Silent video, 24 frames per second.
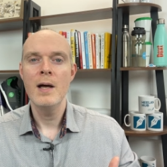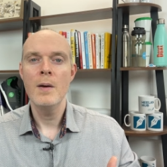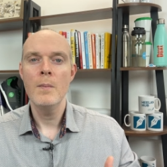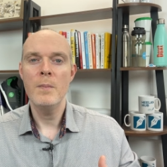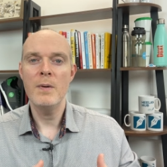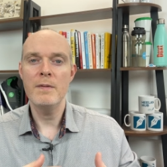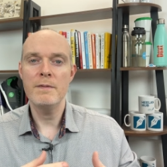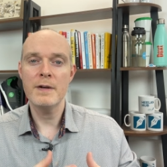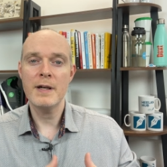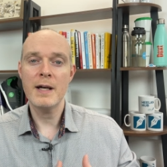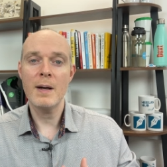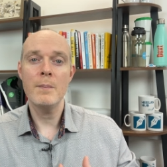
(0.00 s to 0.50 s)

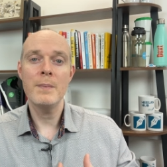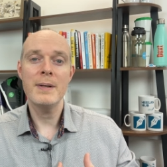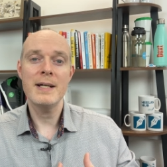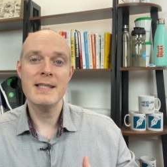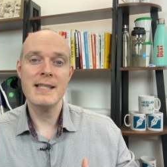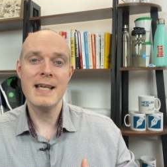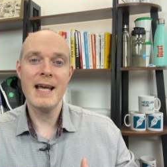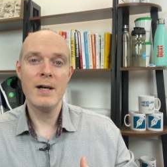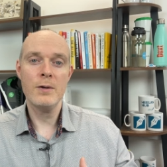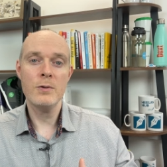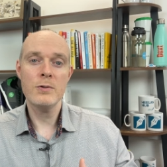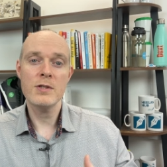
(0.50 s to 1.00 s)
But for Companies
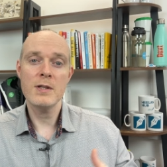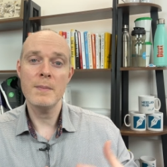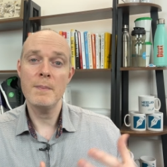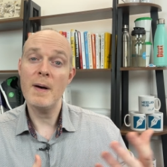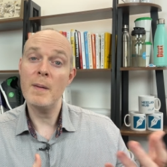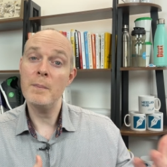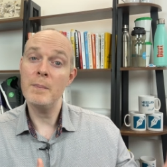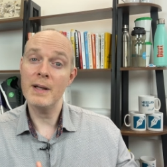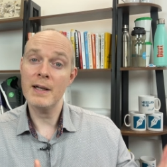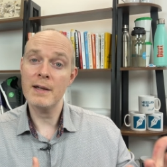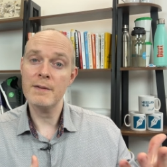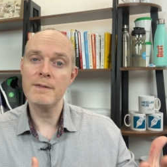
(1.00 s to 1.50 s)
House, the
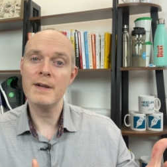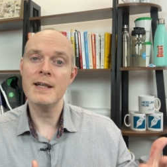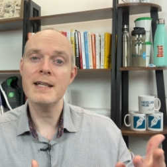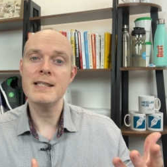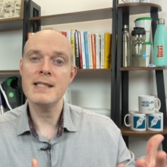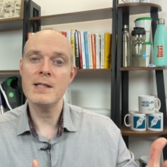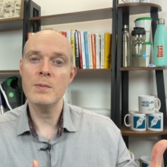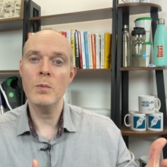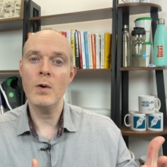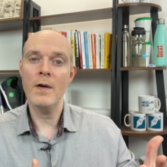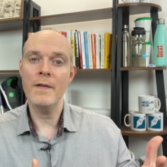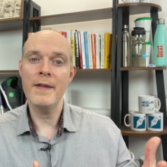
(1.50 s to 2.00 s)
public
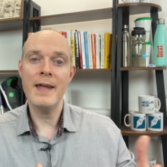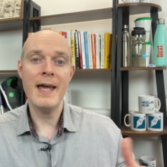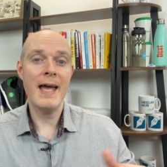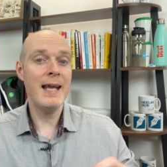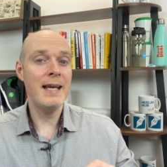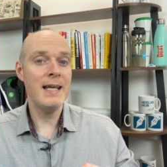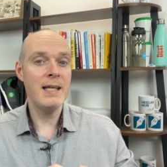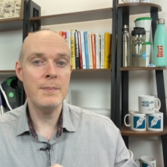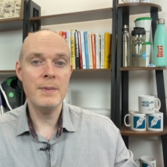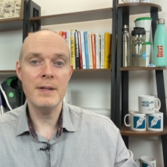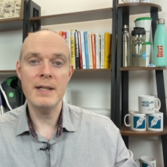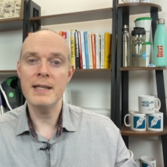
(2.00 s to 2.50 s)
facing one that
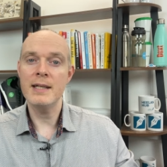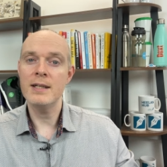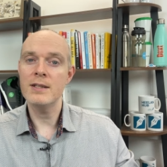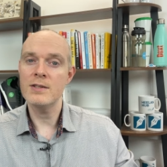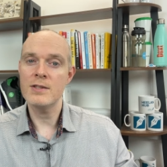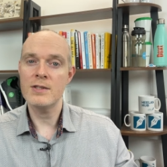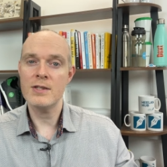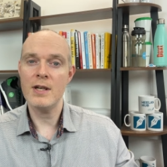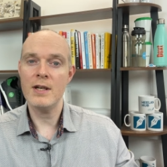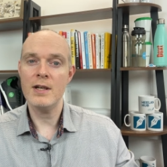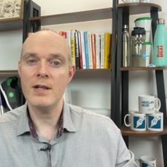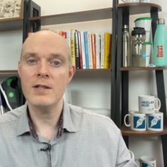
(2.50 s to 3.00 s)
anybody can
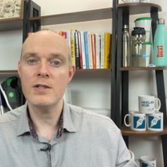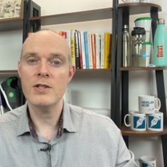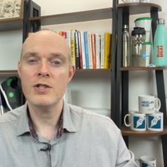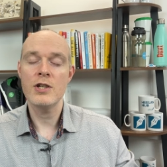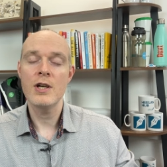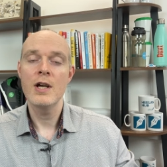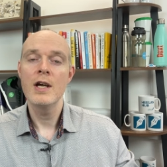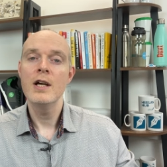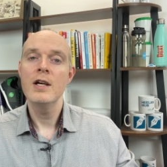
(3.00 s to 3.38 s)
search,